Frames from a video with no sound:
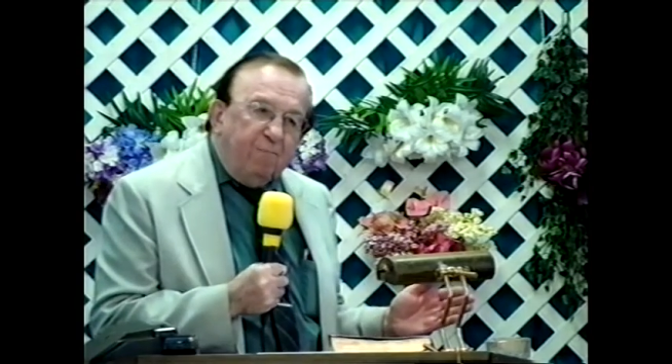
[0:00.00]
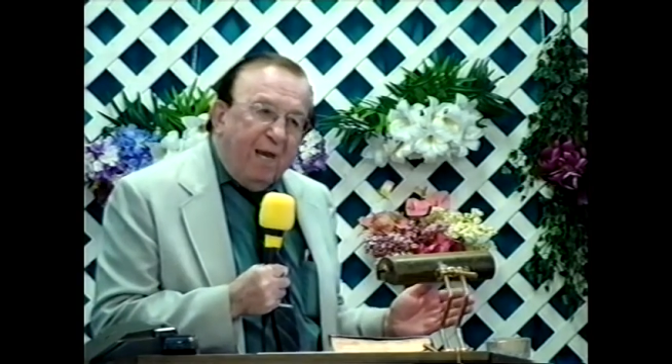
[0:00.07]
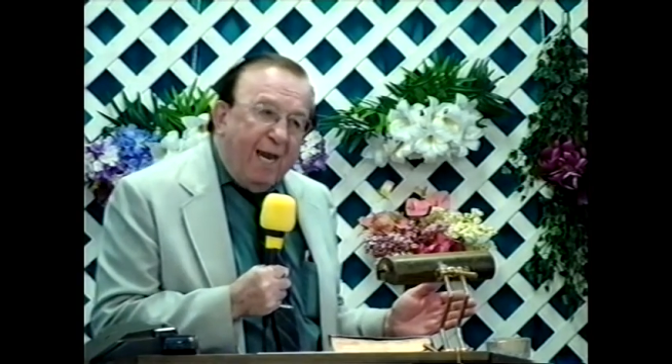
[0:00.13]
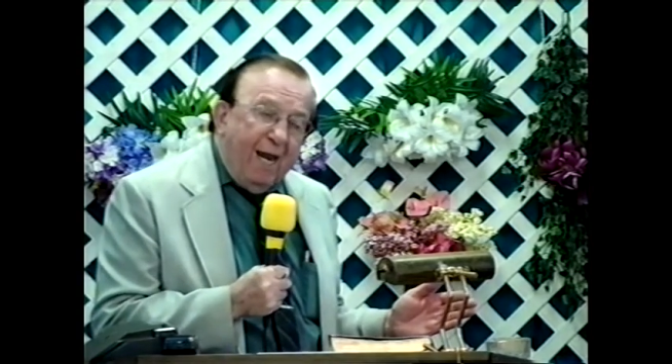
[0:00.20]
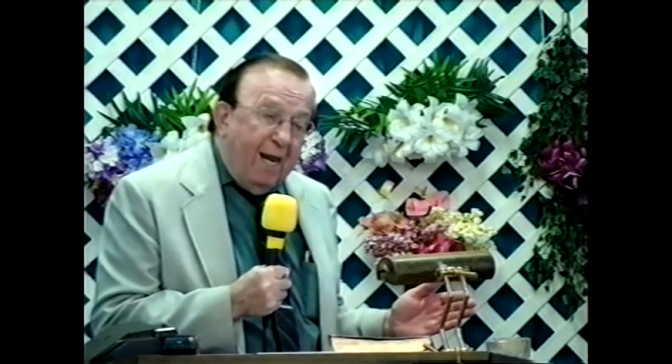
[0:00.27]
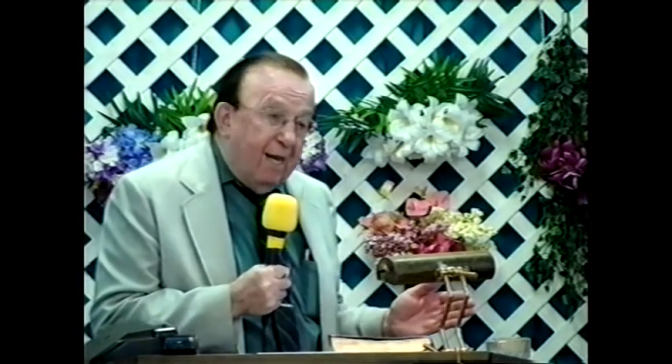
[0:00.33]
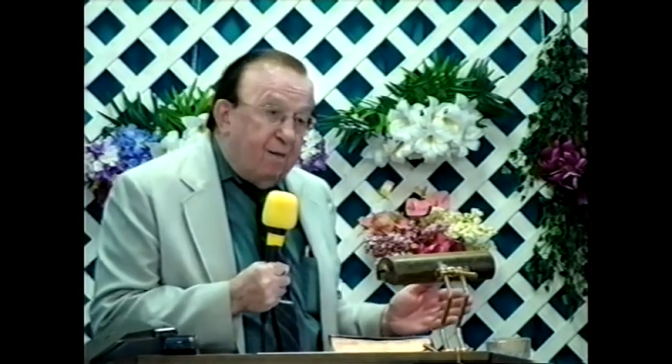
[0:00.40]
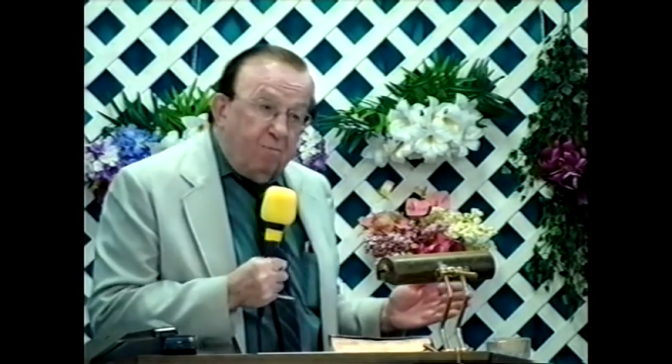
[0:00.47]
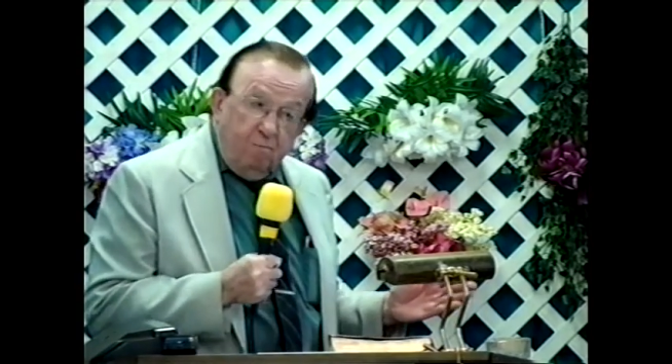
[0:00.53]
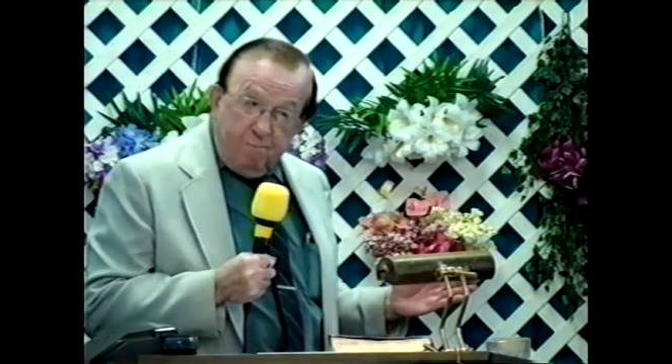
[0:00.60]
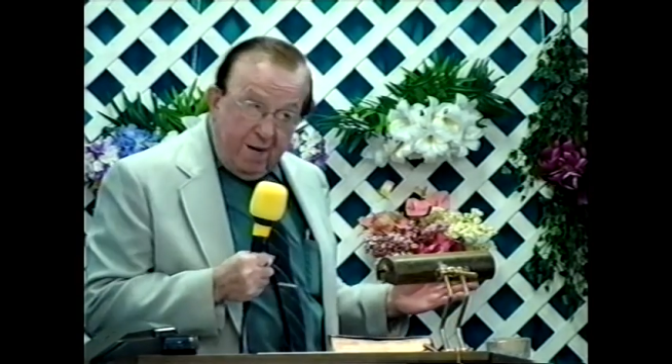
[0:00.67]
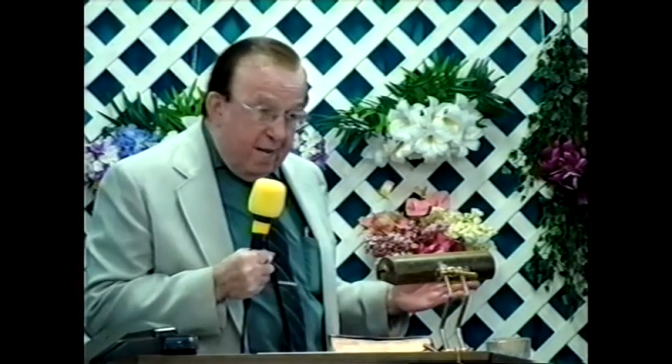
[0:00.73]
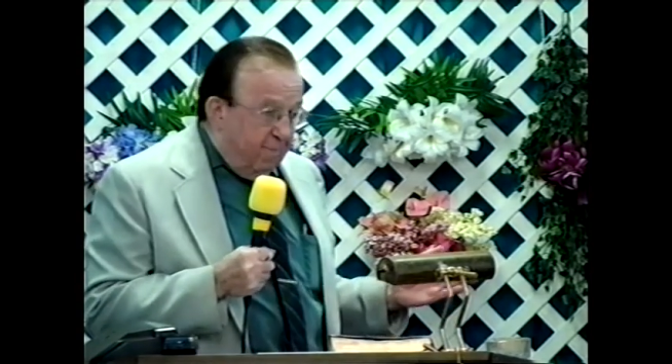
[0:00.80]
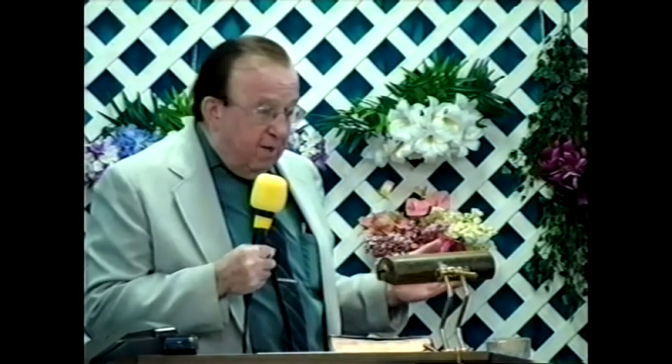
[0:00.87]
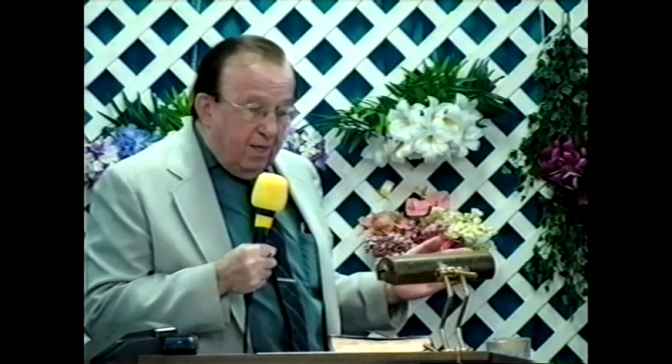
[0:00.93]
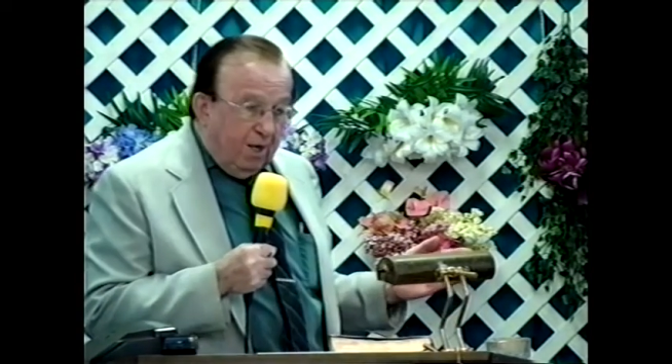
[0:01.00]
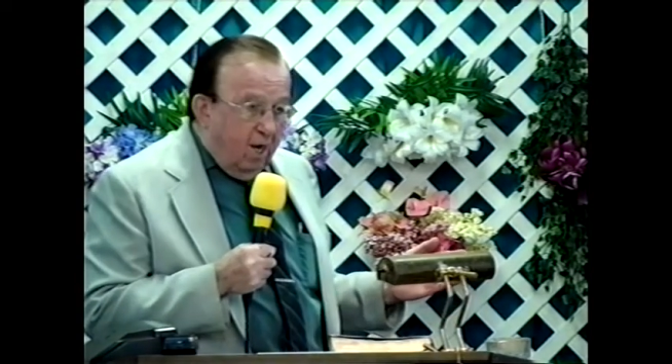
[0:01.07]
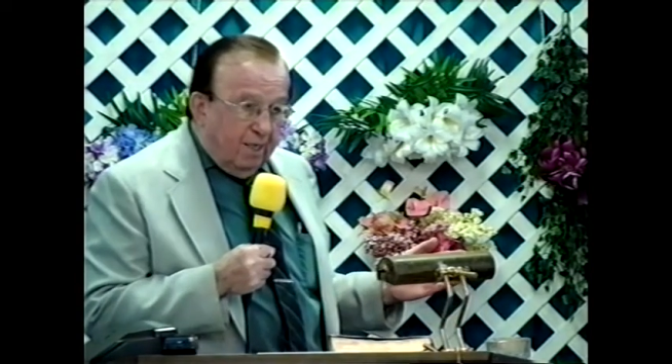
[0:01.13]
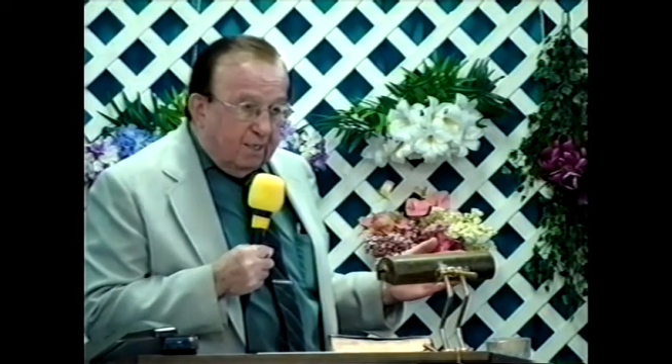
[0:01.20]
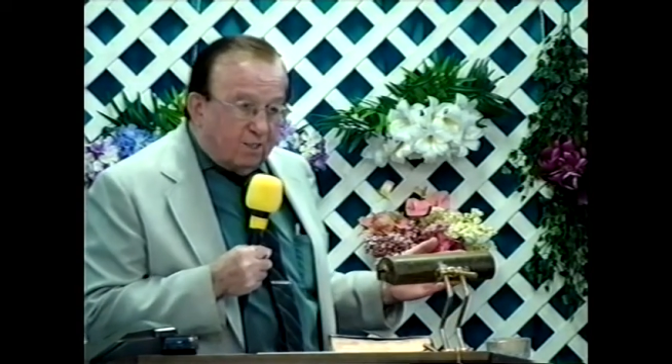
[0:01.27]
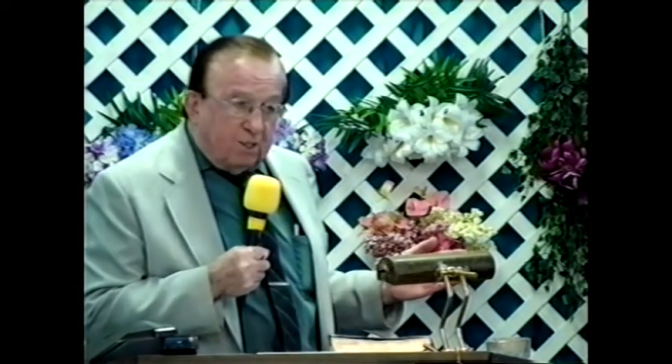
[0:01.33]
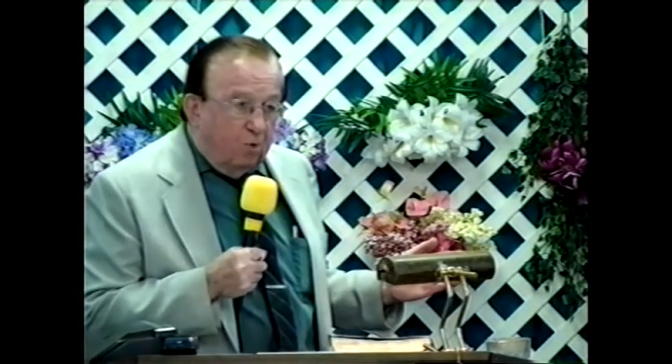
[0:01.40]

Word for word: a wealthy man.